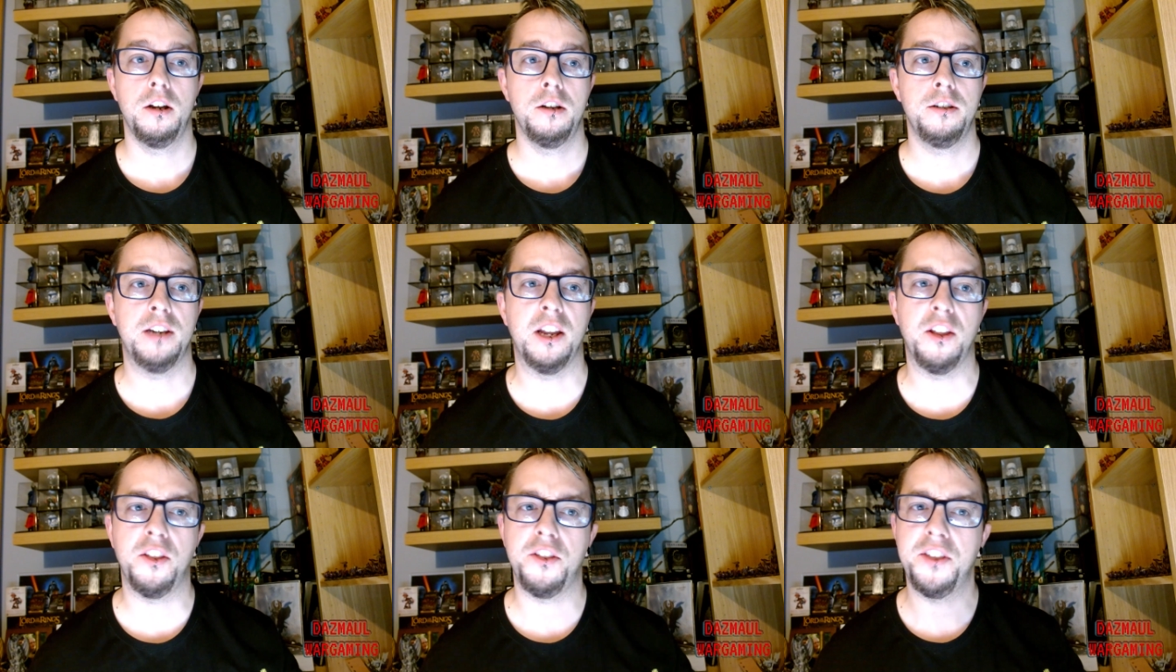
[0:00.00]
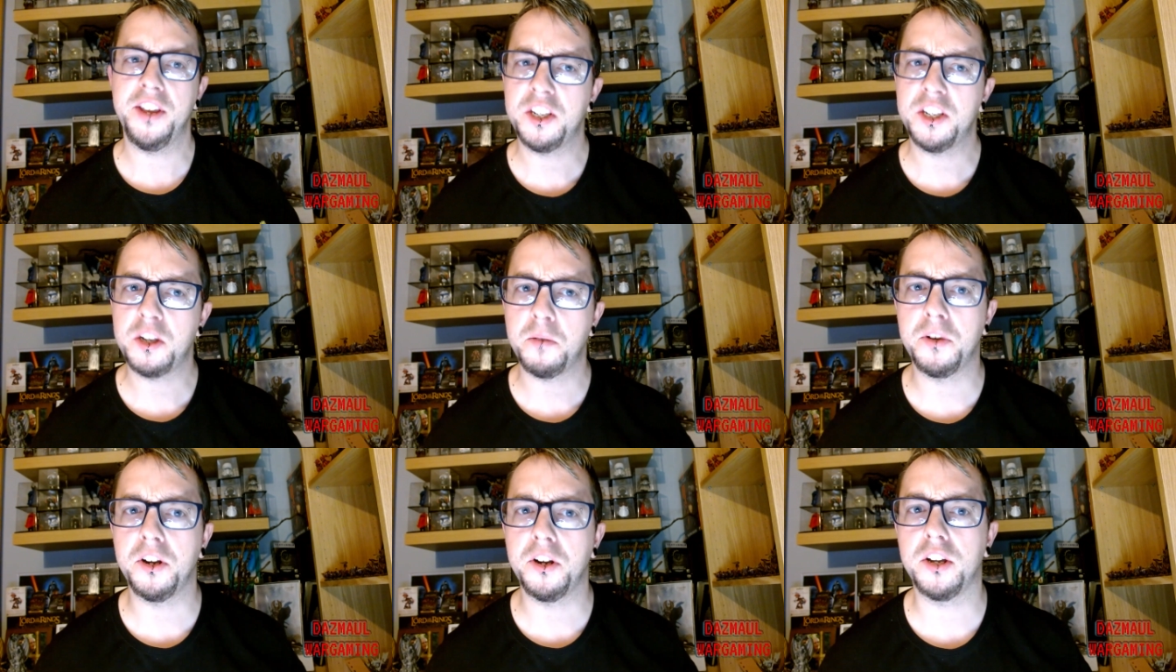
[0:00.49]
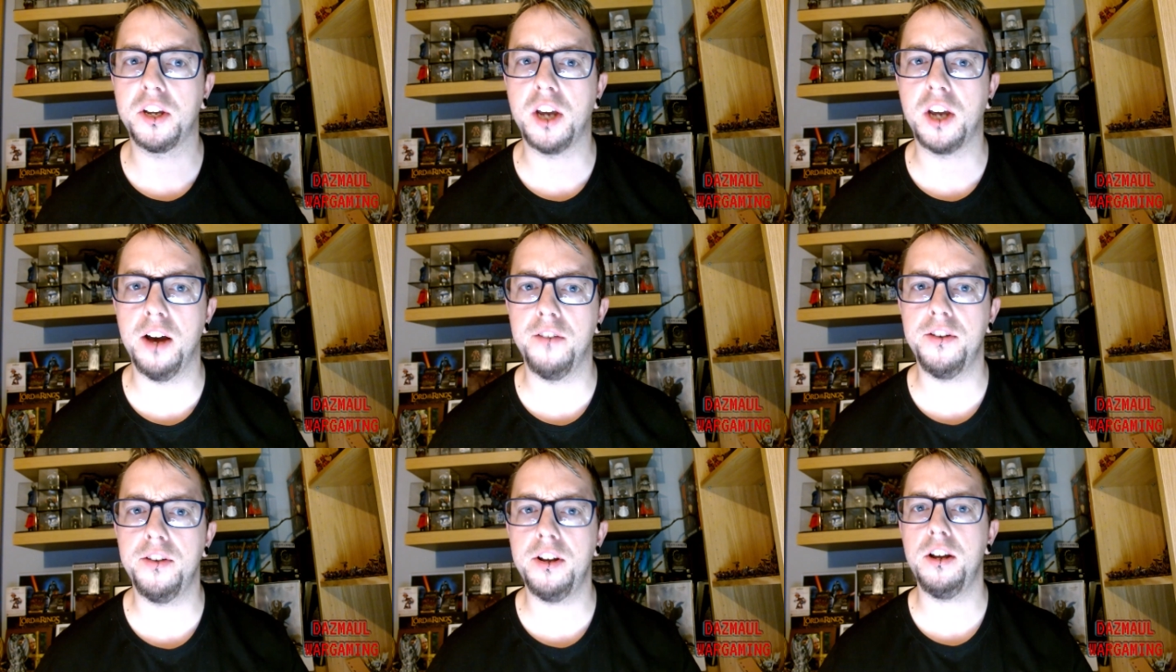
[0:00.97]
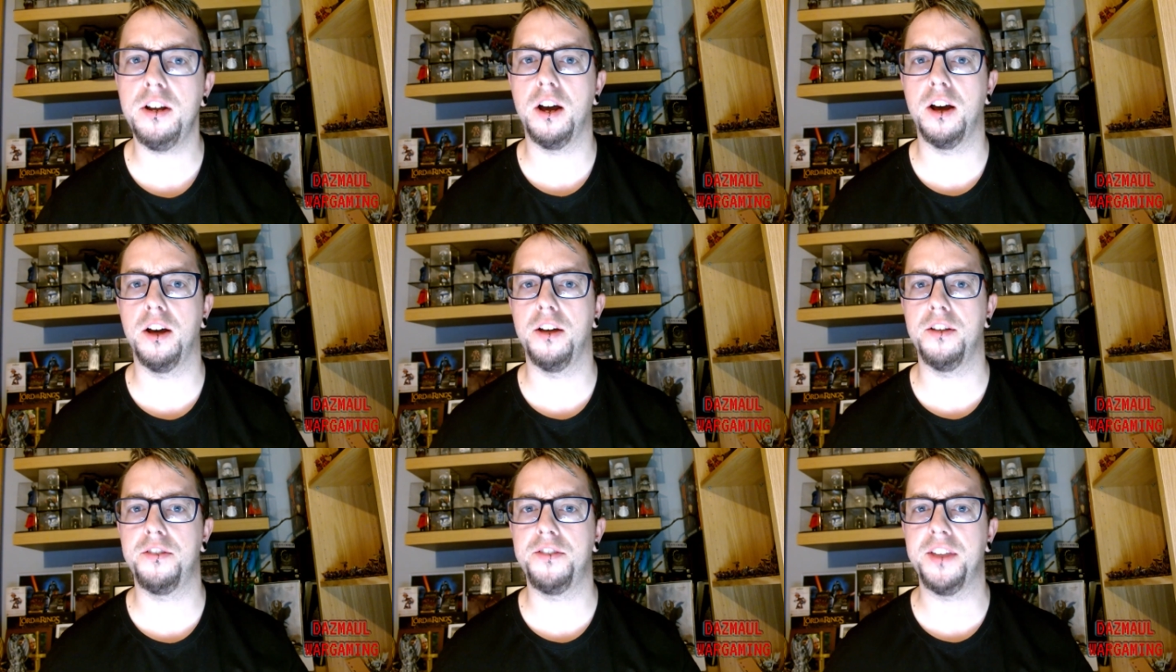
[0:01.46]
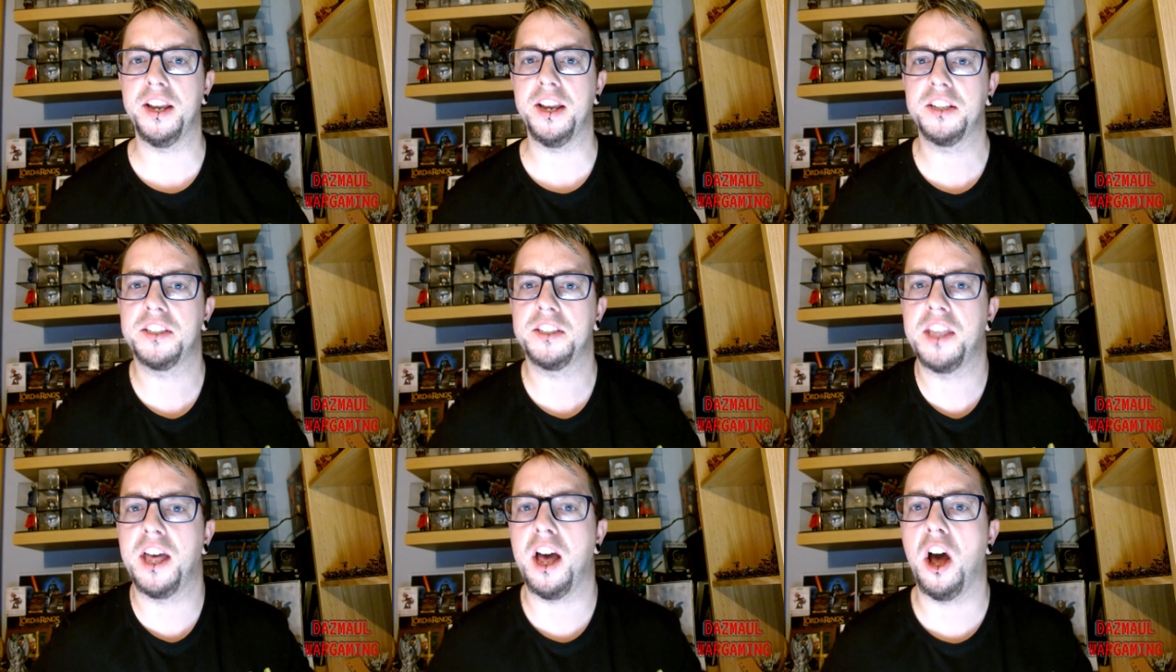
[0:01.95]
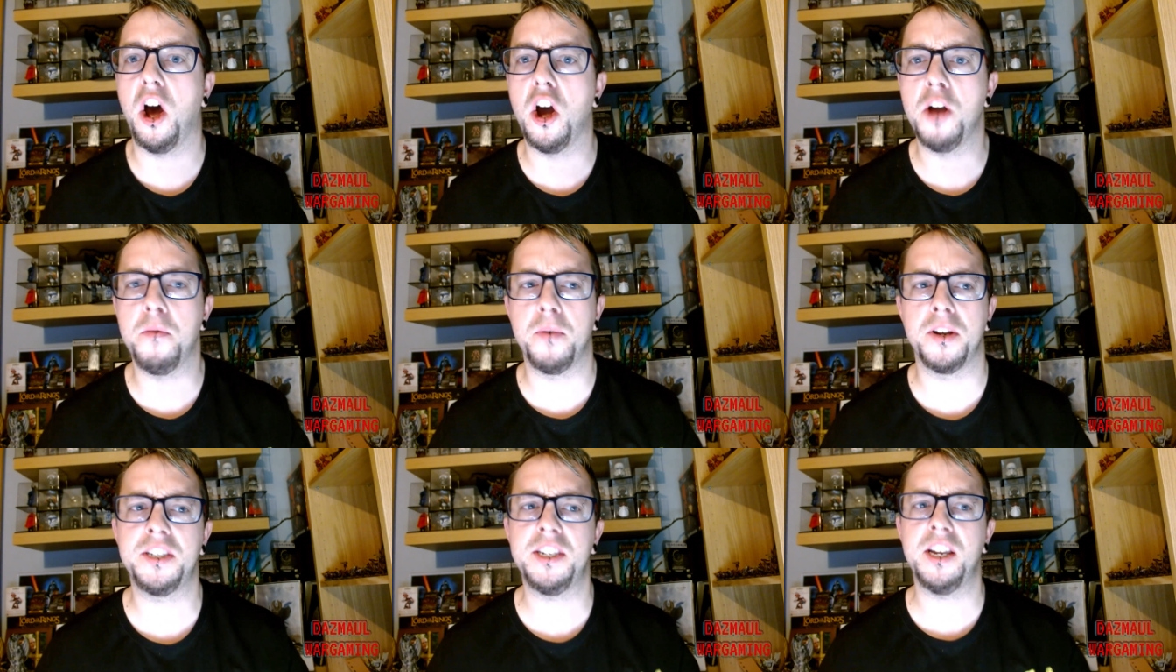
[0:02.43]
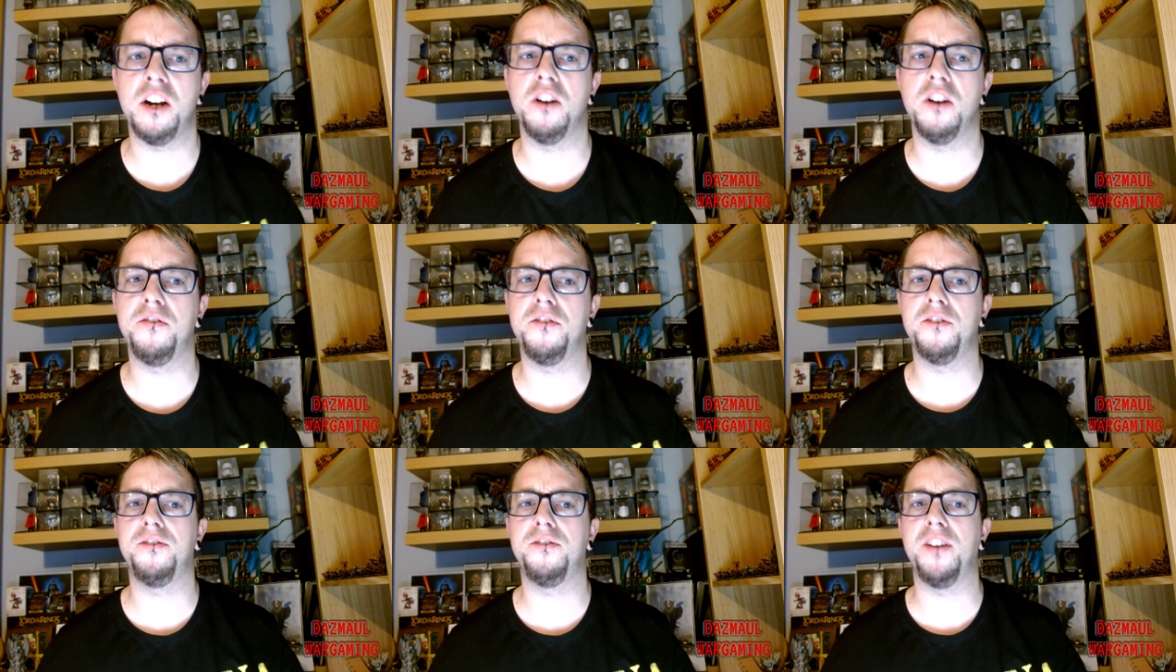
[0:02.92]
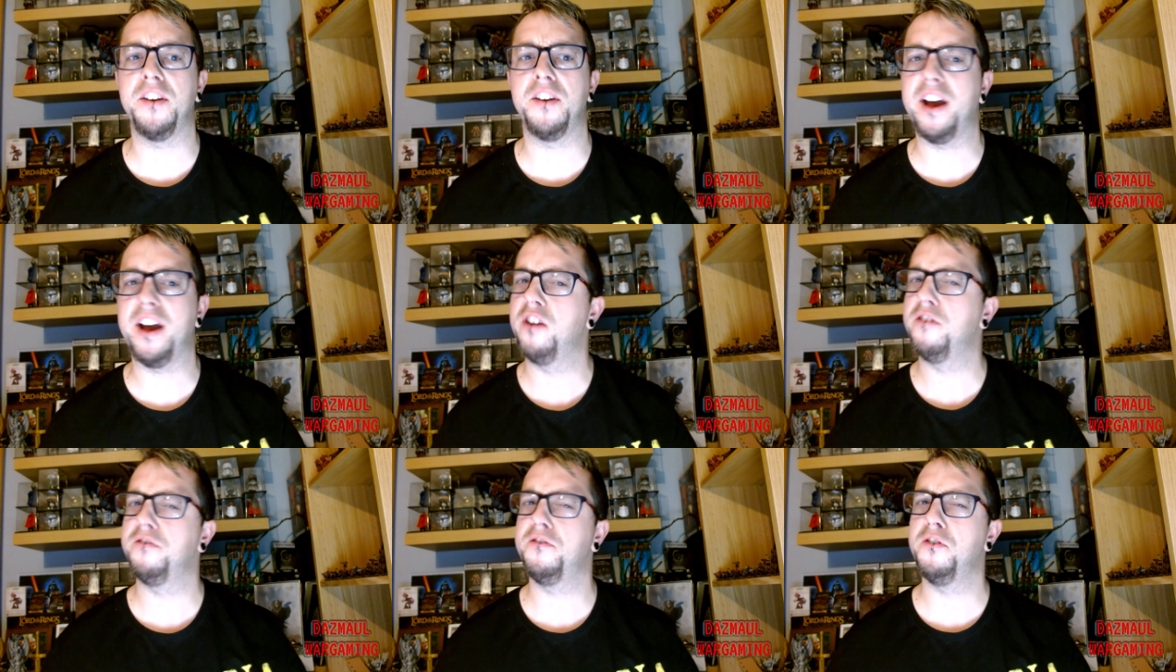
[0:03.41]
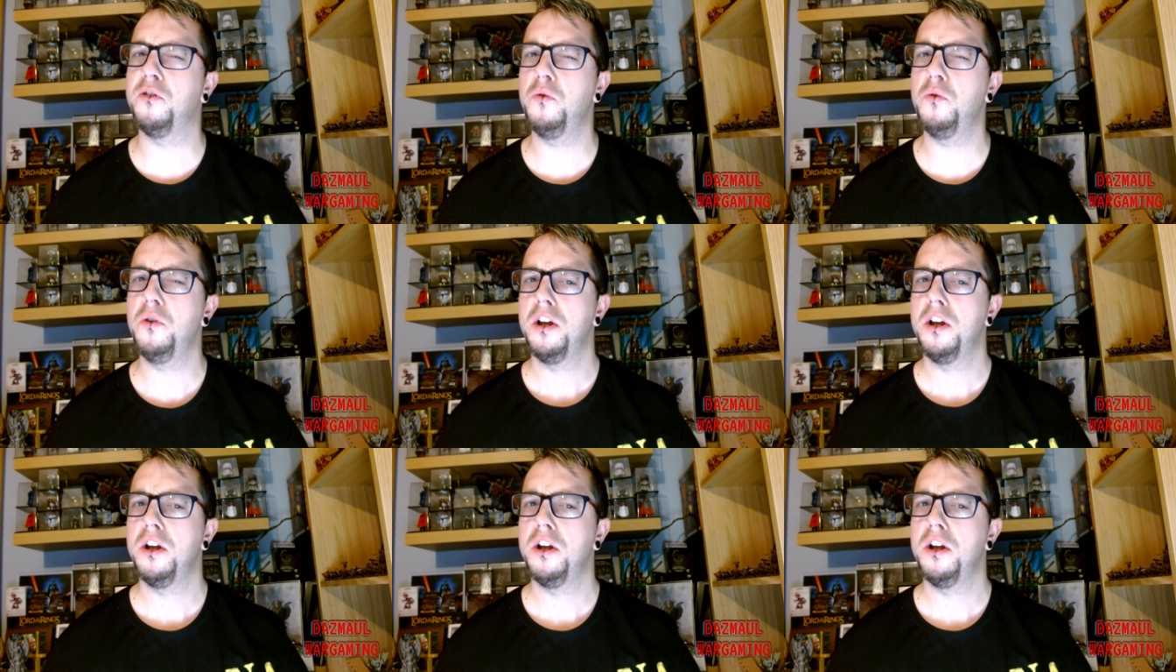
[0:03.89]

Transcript: Now the things I'm going to cover are things that I myself found helpful